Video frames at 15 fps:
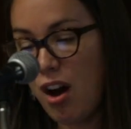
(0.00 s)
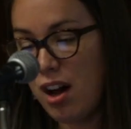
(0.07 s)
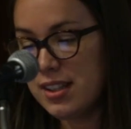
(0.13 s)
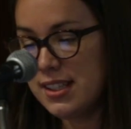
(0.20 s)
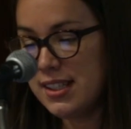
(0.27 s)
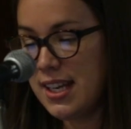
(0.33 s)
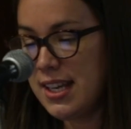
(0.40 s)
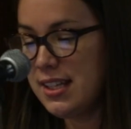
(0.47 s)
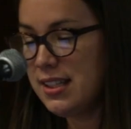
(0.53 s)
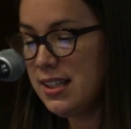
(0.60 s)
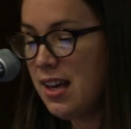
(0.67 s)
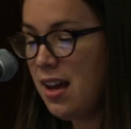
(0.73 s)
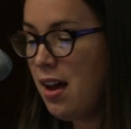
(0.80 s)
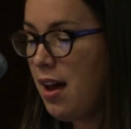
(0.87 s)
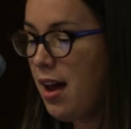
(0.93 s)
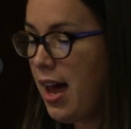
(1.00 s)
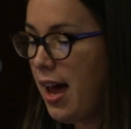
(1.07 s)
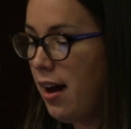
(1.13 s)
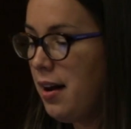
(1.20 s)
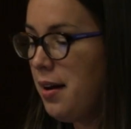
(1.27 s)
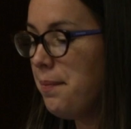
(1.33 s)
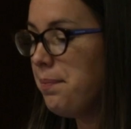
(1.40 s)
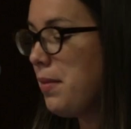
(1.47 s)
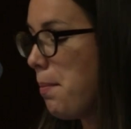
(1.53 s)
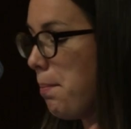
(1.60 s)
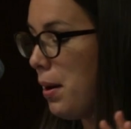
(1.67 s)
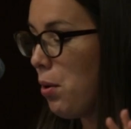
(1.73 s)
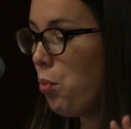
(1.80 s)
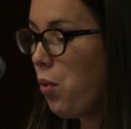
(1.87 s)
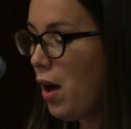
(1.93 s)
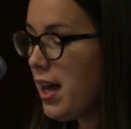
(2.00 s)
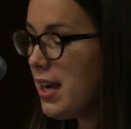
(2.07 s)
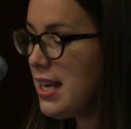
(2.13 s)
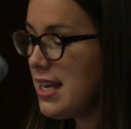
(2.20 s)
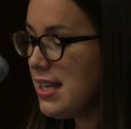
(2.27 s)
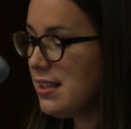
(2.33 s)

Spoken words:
constant, but what